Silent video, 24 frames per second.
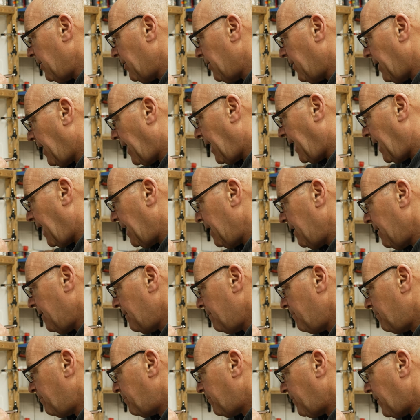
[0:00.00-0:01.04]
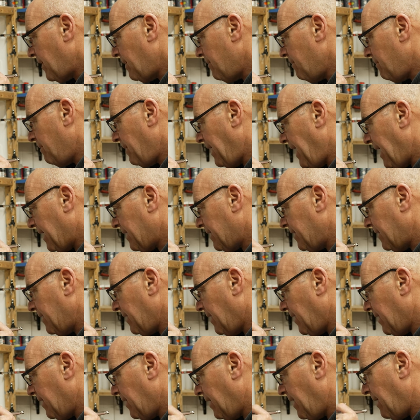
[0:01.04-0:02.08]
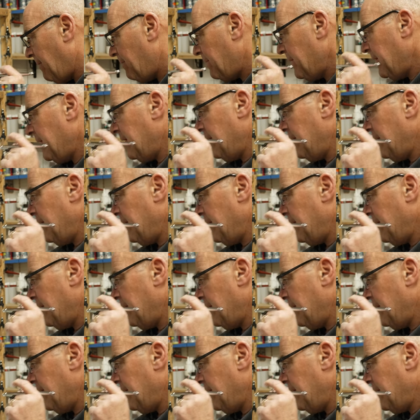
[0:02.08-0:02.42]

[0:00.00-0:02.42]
your dot, and back the gun up,